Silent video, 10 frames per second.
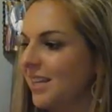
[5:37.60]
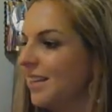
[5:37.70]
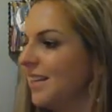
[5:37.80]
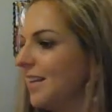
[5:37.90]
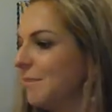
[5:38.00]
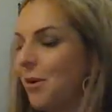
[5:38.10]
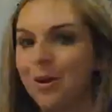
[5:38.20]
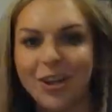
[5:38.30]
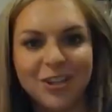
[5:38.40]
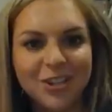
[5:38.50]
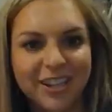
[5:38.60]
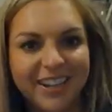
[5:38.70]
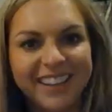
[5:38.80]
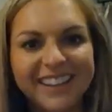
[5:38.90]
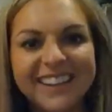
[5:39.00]
boho country.
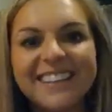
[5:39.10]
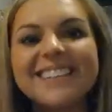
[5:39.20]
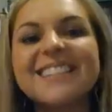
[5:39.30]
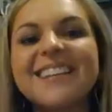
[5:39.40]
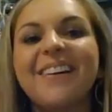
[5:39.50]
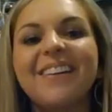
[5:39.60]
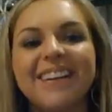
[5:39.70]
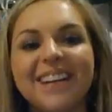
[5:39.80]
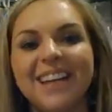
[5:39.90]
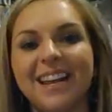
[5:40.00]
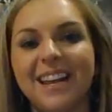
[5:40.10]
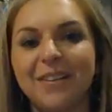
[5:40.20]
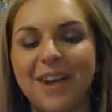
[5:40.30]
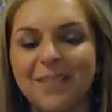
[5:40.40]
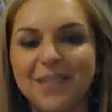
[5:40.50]
So anyway,
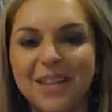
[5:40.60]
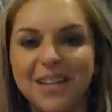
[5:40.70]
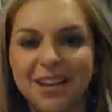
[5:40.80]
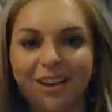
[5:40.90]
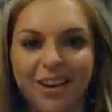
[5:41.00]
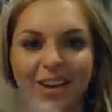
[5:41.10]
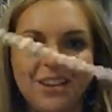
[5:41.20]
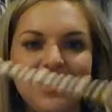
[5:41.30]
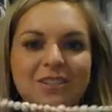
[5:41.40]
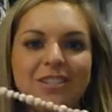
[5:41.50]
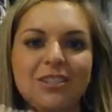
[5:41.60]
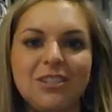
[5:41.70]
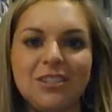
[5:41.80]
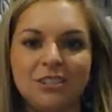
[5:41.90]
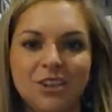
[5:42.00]
all you got to do is
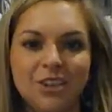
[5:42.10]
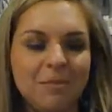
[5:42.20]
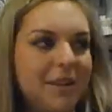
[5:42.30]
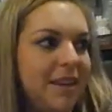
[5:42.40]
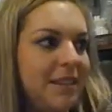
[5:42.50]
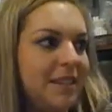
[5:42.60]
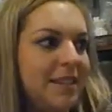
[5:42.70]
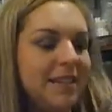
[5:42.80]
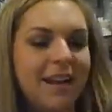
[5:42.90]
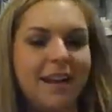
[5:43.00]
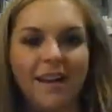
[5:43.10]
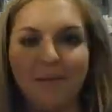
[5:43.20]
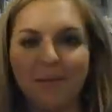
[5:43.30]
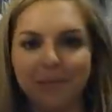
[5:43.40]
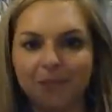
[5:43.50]
string your beads. I
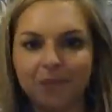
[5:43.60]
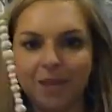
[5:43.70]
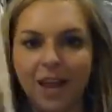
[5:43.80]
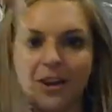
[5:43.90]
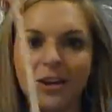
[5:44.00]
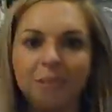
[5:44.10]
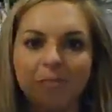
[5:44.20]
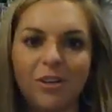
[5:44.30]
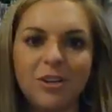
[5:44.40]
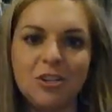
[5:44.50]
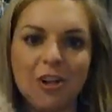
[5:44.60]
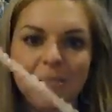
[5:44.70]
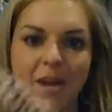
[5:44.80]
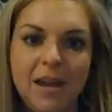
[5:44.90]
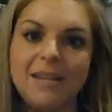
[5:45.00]
already pre-strung mine. It
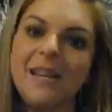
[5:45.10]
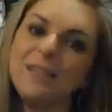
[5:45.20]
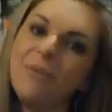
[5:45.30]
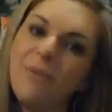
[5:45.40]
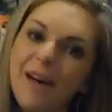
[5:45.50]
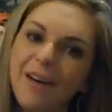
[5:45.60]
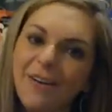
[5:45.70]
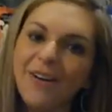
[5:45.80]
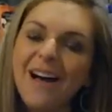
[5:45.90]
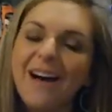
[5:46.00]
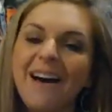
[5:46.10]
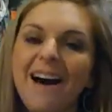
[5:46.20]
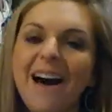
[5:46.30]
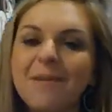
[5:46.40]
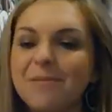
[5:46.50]
takes a while. I
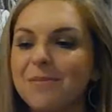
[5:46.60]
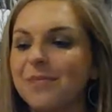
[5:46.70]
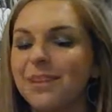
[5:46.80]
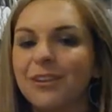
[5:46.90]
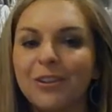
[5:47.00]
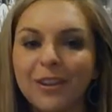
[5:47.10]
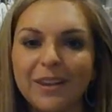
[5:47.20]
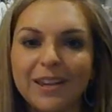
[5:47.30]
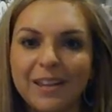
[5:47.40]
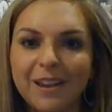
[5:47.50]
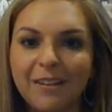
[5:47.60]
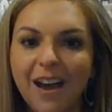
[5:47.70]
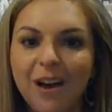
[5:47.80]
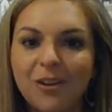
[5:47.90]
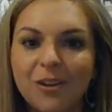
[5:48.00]
literally I'll
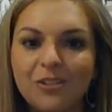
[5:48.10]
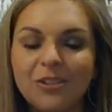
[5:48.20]
go to